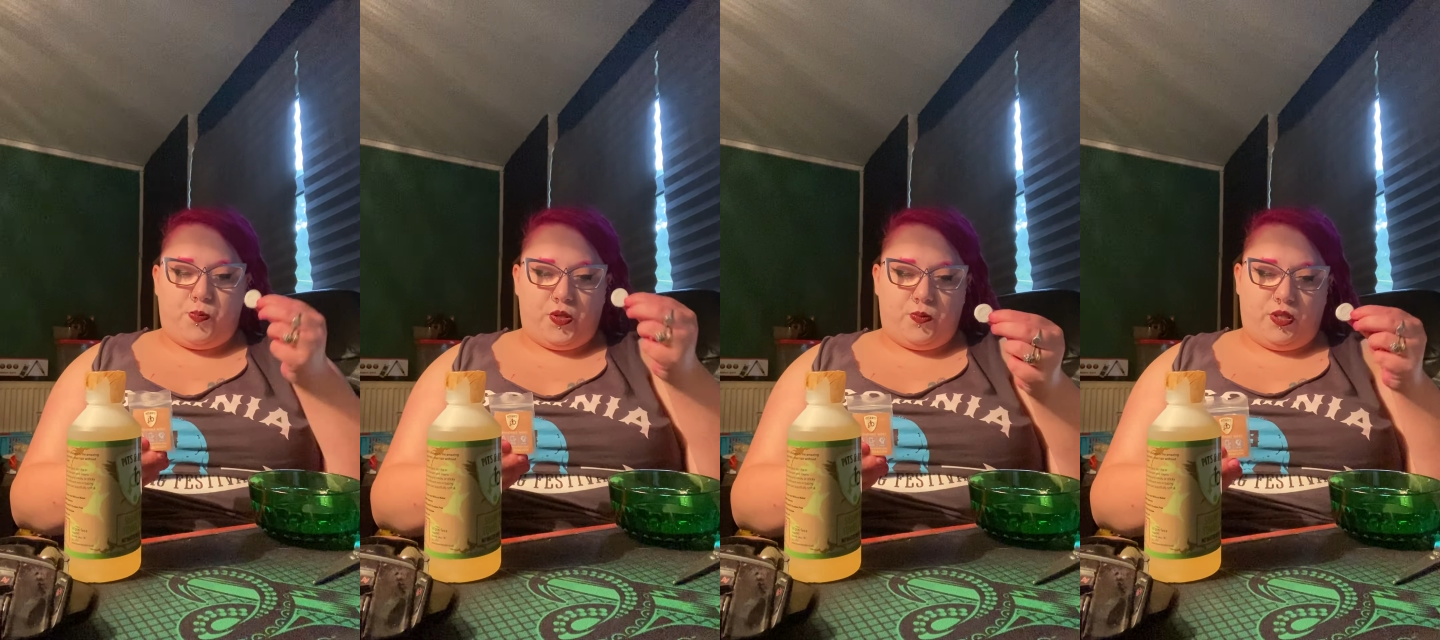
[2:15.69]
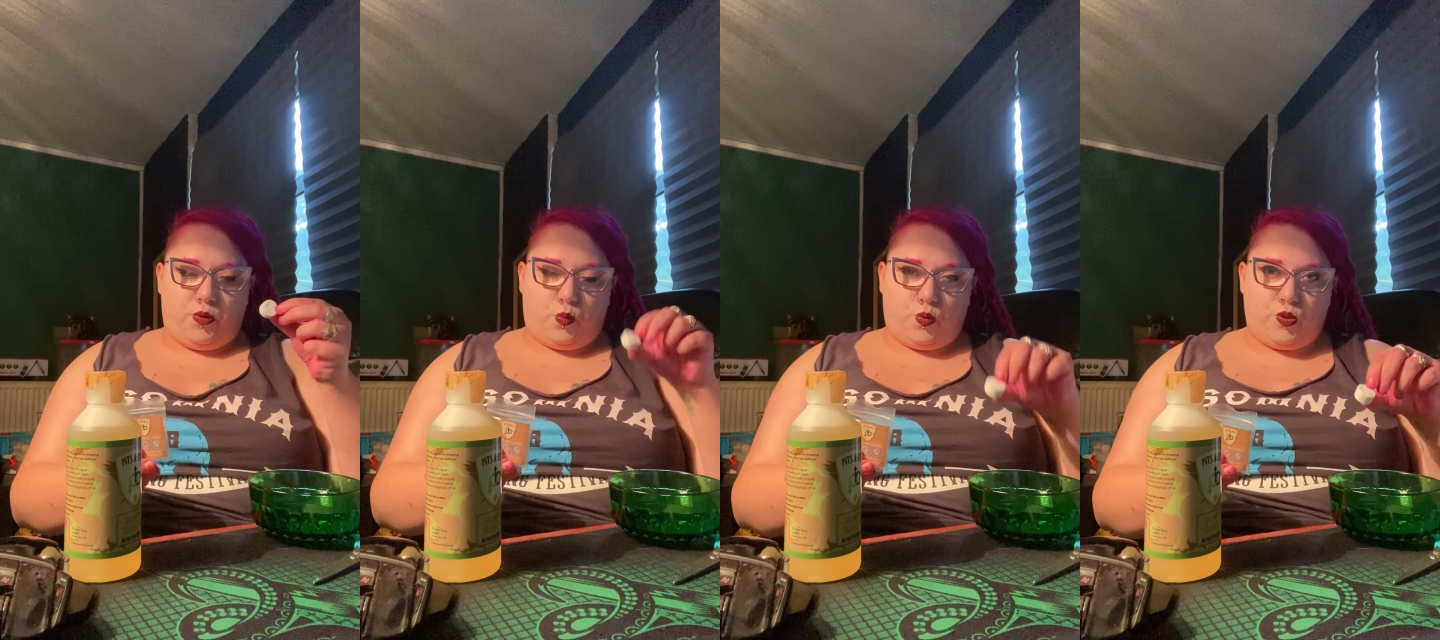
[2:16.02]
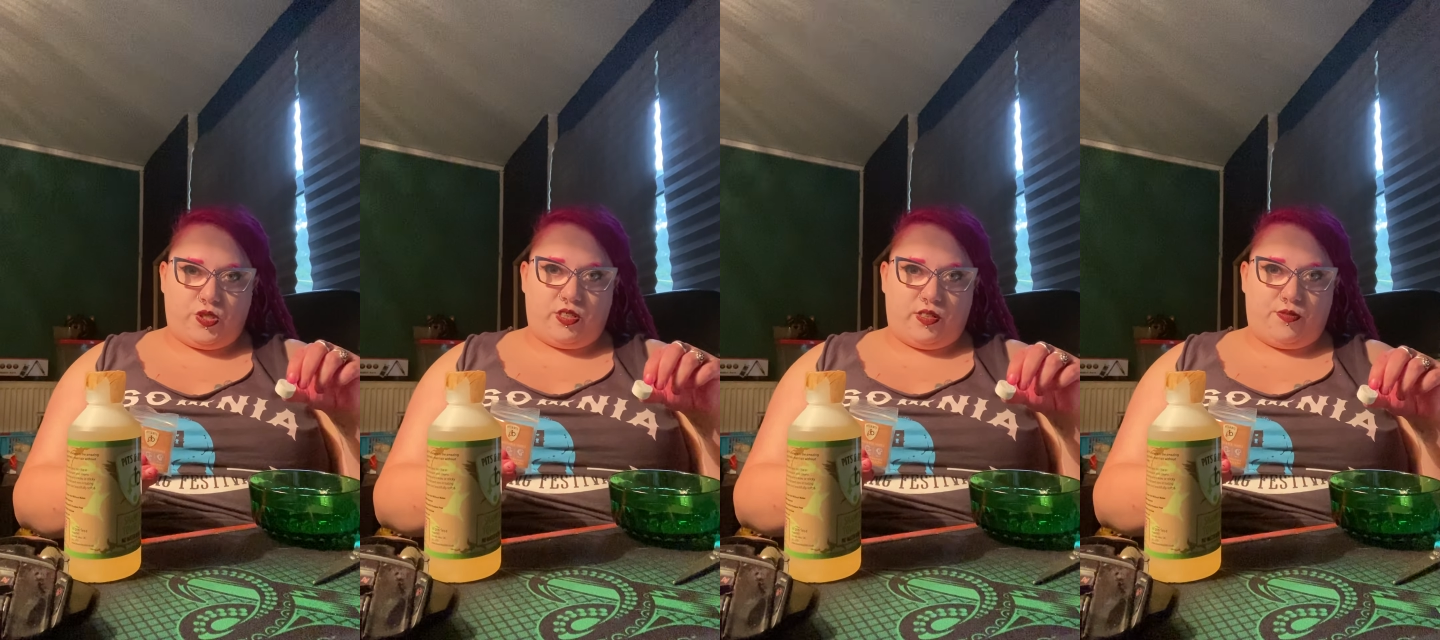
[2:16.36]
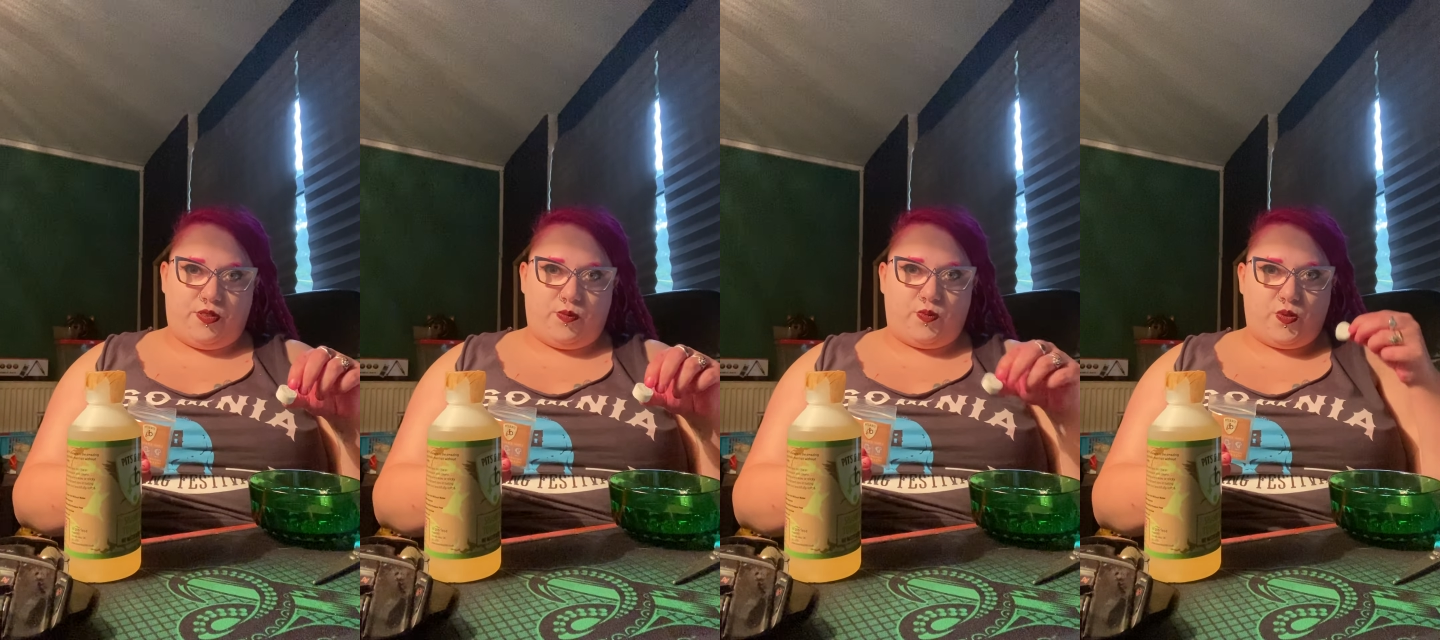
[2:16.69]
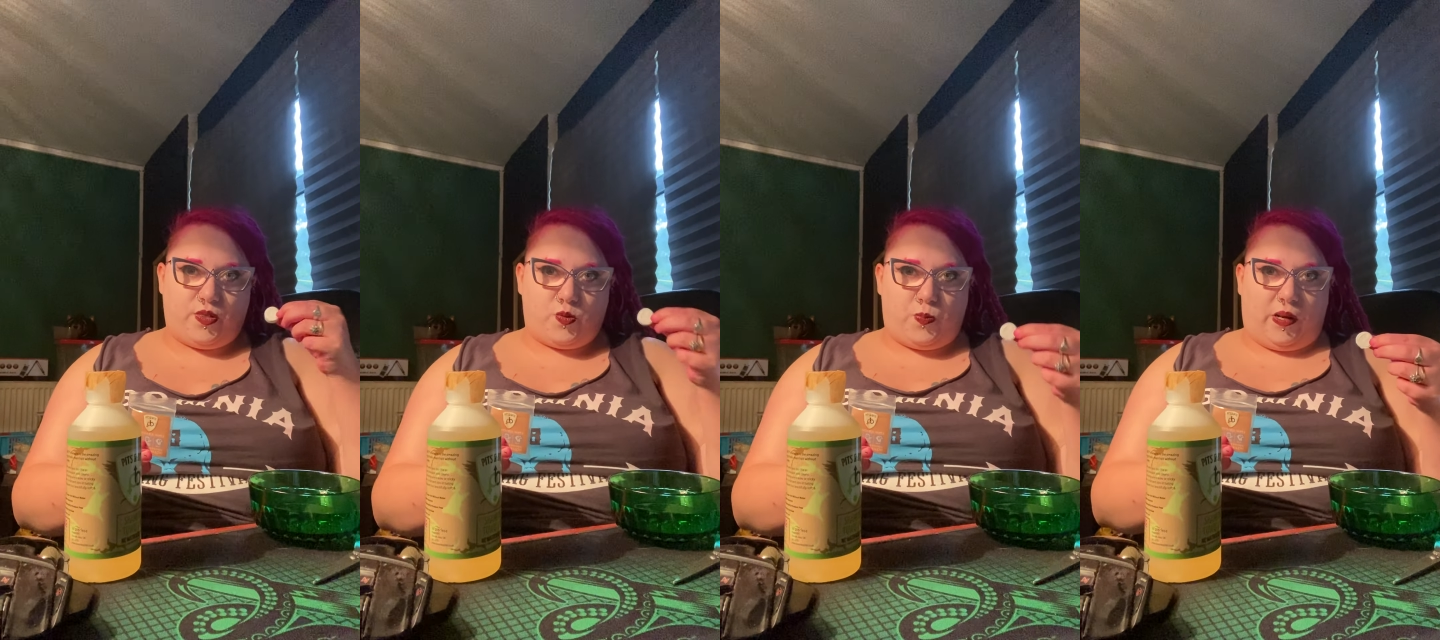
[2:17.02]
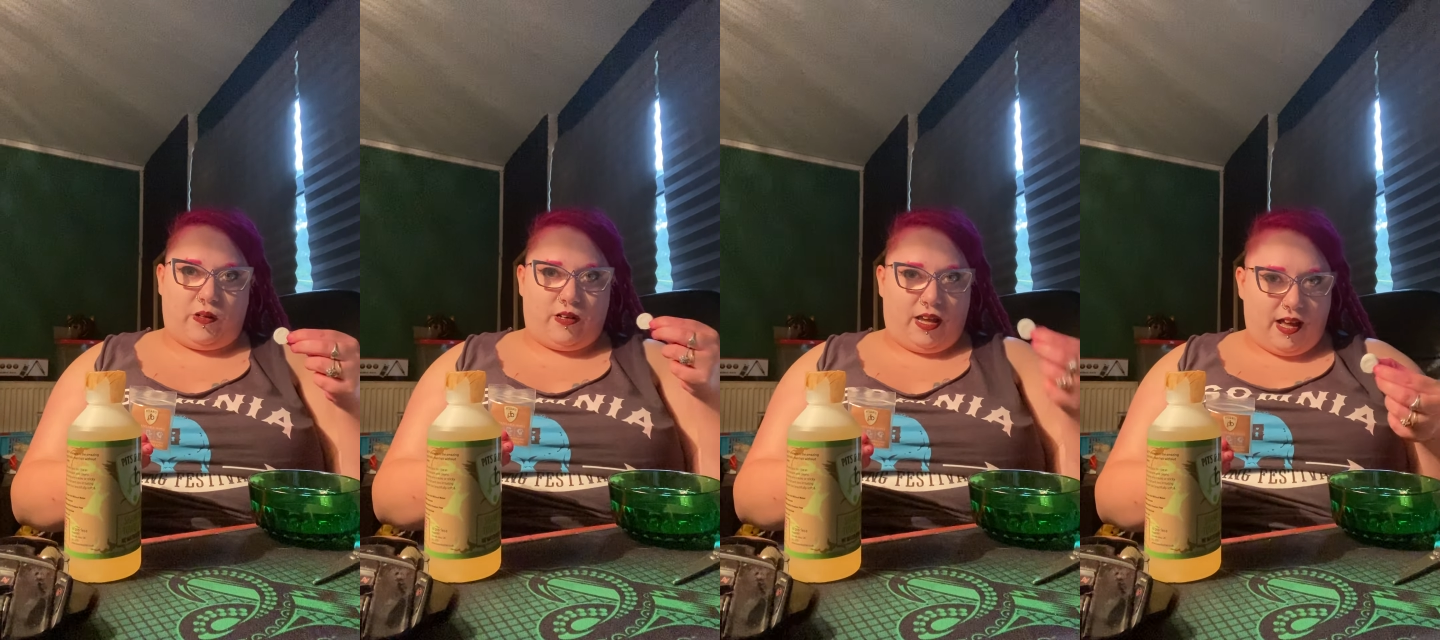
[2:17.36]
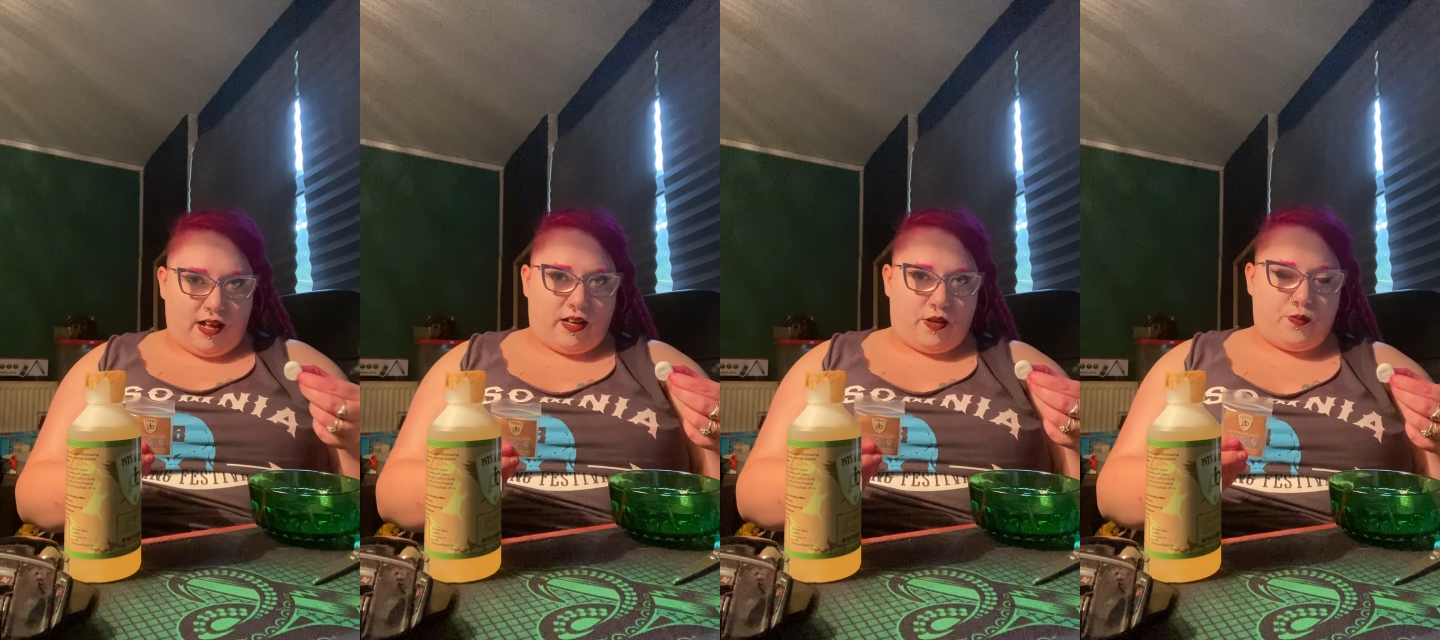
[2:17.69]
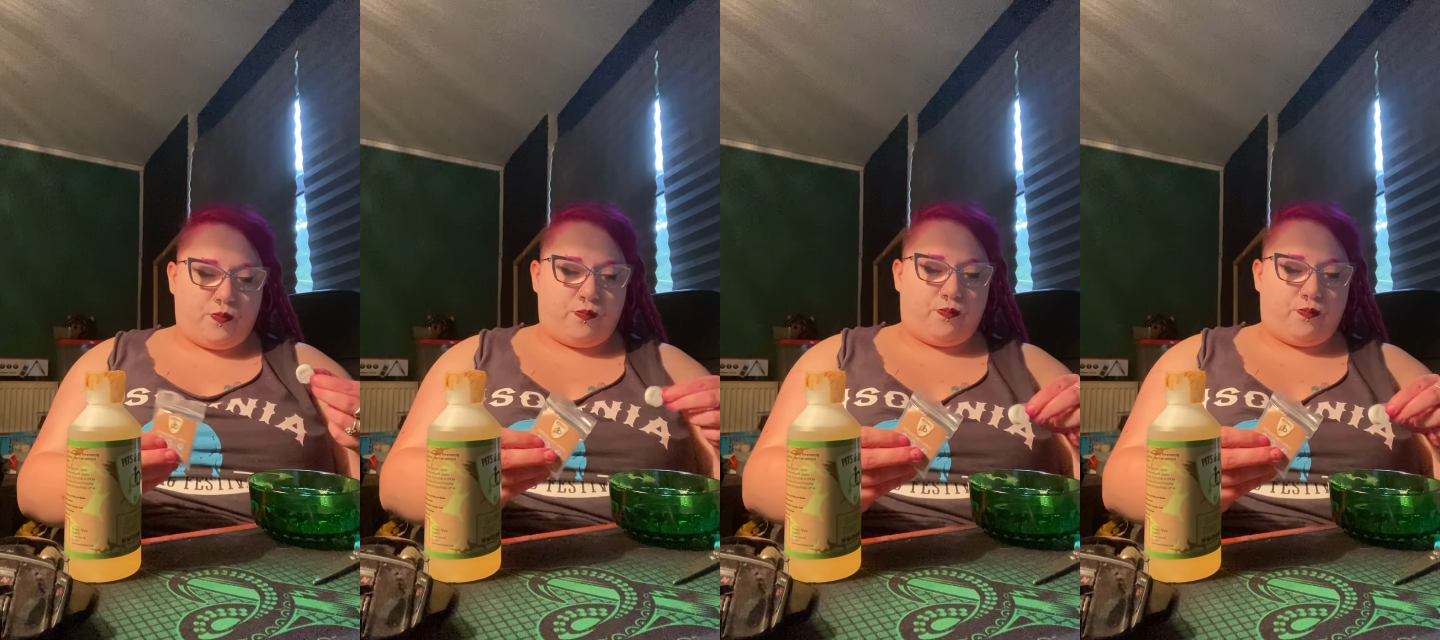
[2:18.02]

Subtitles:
put them in the water for them to expand now.